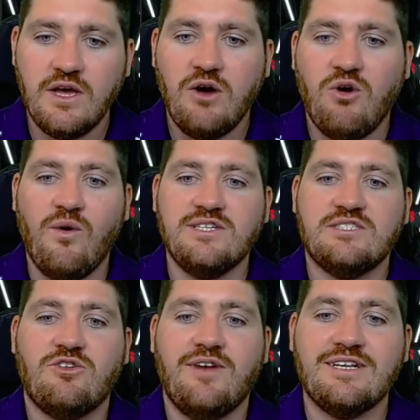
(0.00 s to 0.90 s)
always the
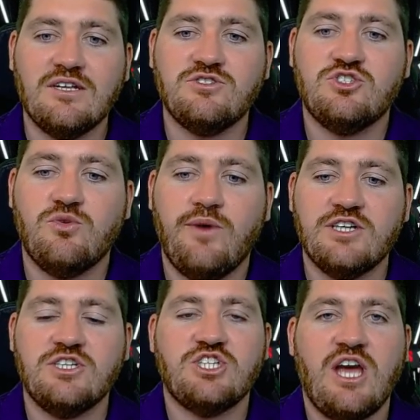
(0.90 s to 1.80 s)
sort of ideal
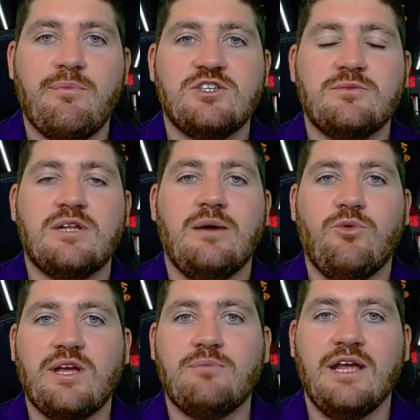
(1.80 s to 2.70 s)
situation, a Championship club
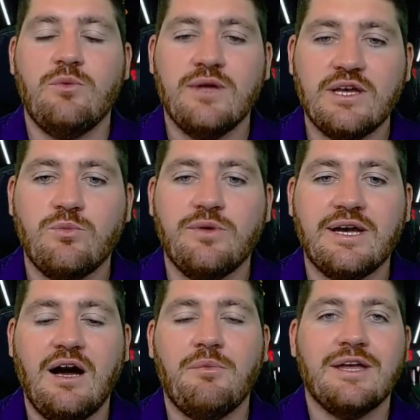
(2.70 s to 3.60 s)
where you can play week in,
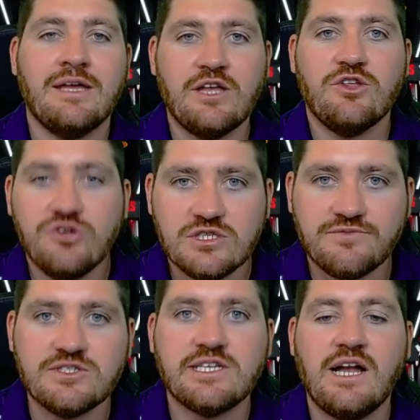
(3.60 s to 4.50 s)
week out, where you can get used to
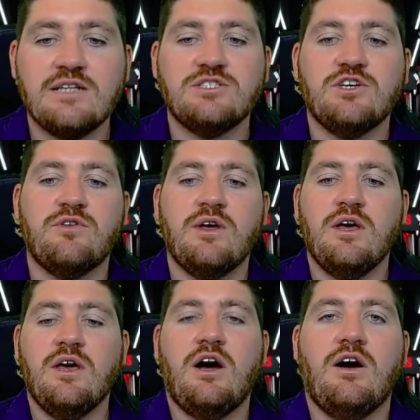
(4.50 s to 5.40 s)
the physicality
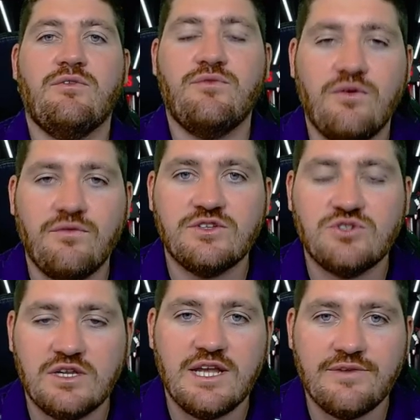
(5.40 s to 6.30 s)
of this
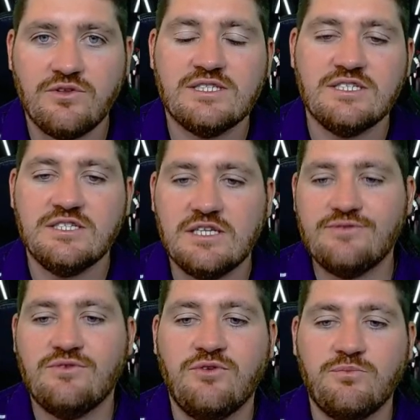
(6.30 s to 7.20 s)
sort of level and senior
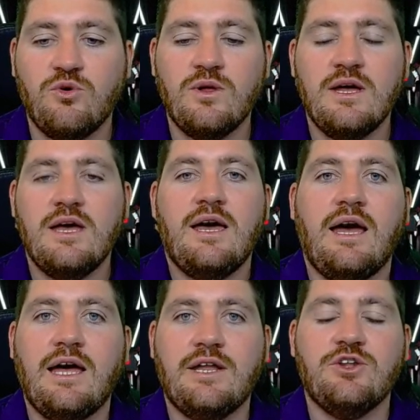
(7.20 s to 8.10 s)
level football.
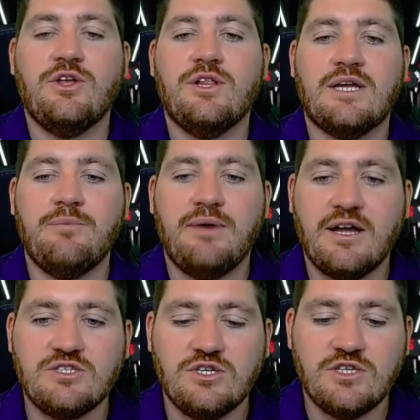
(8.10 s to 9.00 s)
And, he'll come
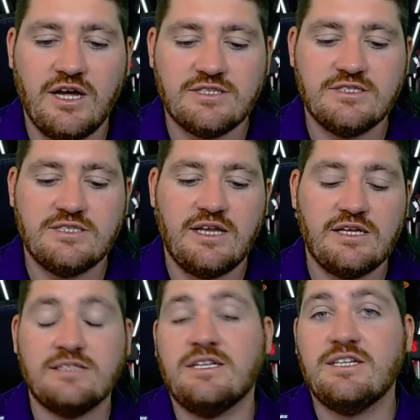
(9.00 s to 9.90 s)
back to United
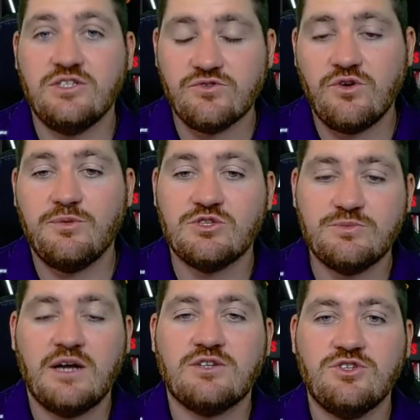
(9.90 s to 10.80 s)
as an 18-year-old, but
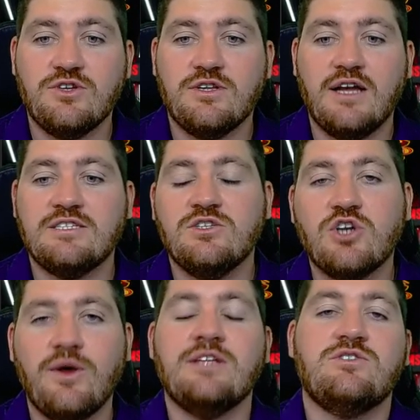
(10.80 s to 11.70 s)
about to turn 19.
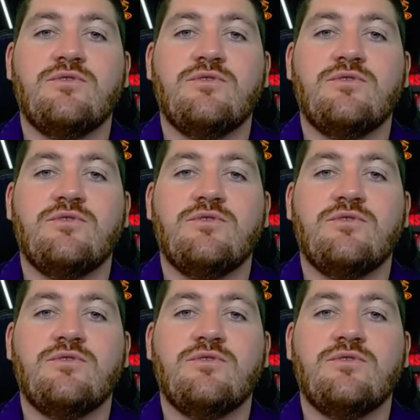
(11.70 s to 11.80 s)
He'll go into, for